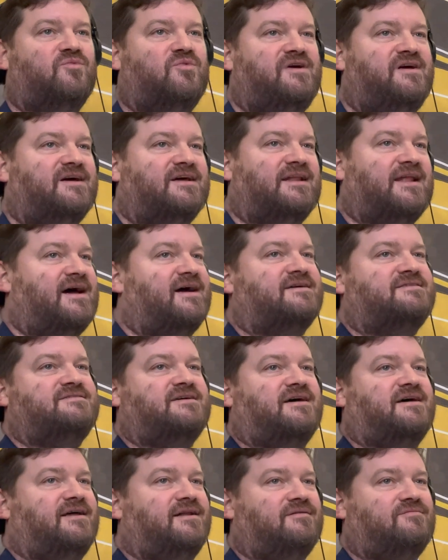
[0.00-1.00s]
we elect
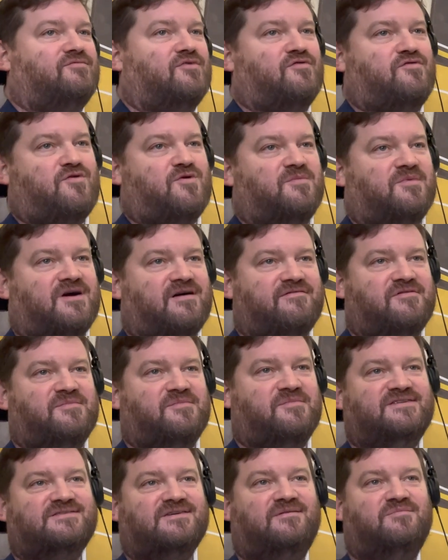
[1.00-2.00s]
a Reform
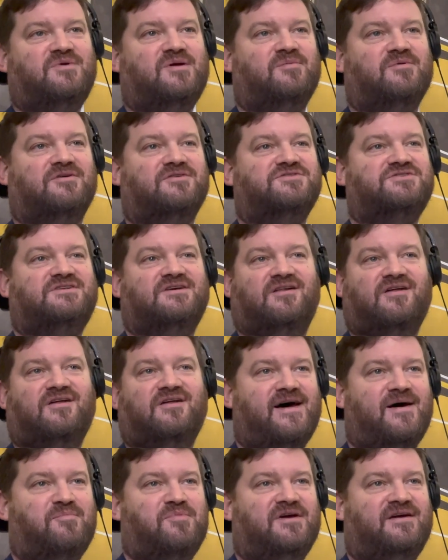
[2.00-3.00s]
government and people are still
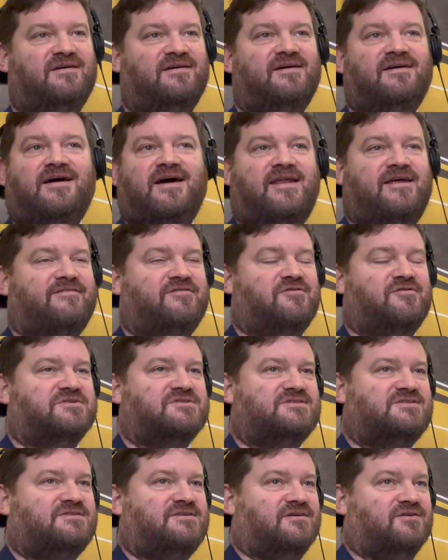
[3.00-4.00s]
unhappy and
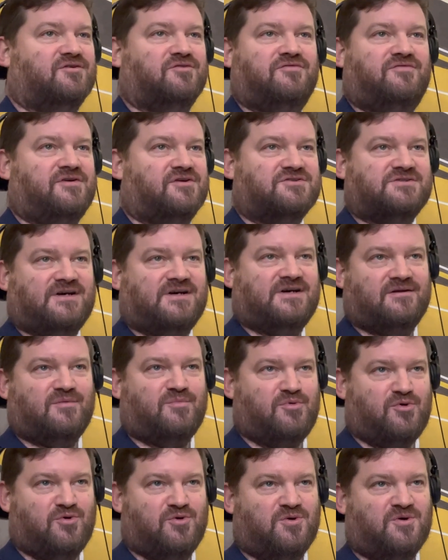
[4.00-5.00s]
everyone still feels like they're
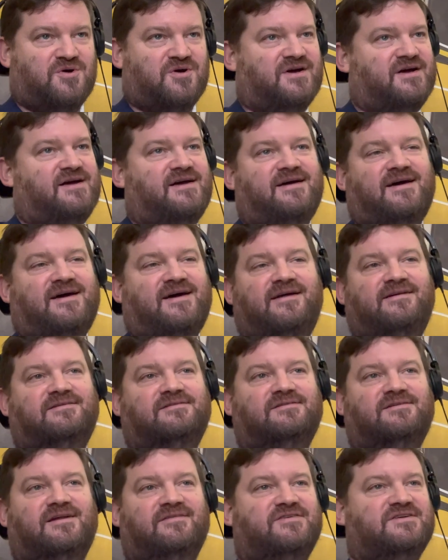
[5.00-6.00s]
poor
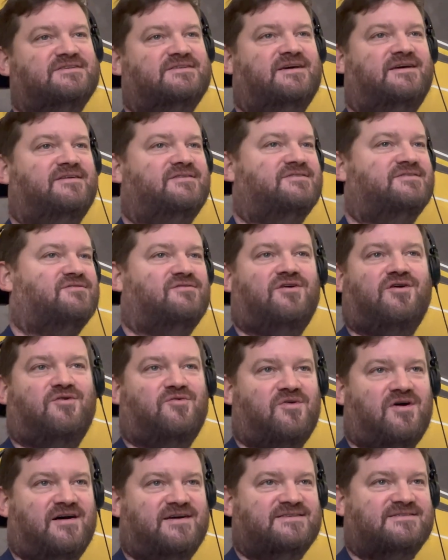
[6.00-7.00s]
and living standards are
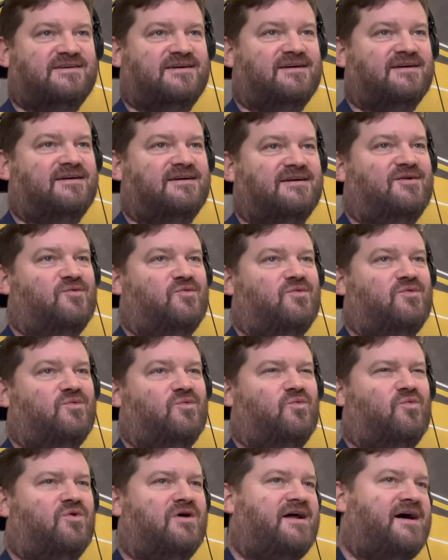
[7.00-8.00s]
not rising.
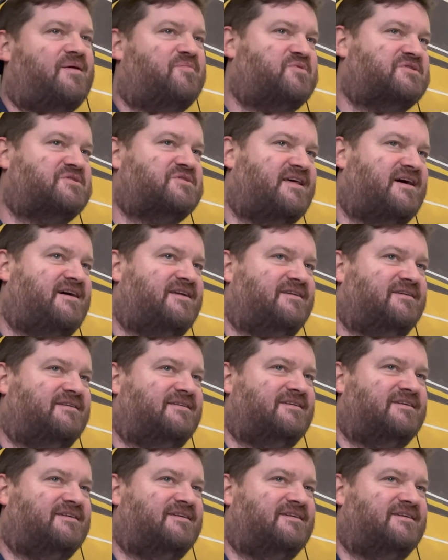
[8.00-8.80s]
What happens then?